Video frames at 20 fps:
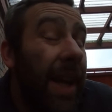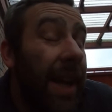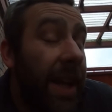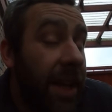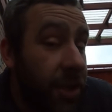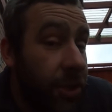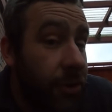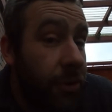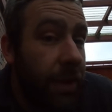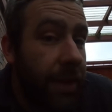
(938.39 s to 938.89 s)

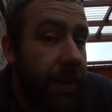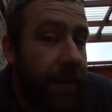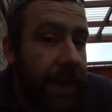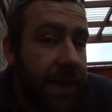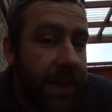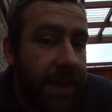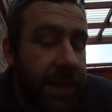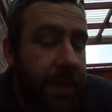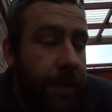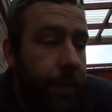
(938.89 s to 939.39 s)
Enjoy the
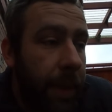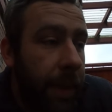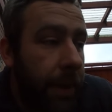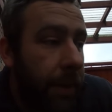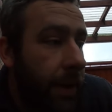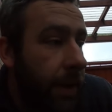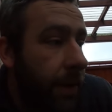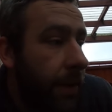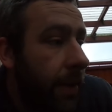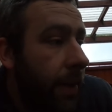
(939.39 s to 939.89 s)
festive
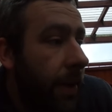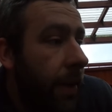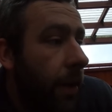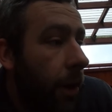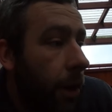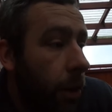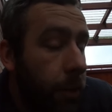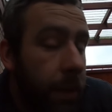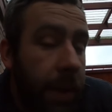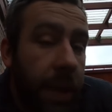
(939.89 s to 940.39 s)
period.
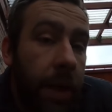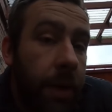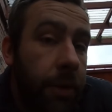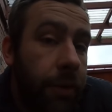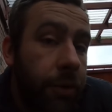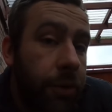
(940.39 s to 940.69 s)
I hope you get loads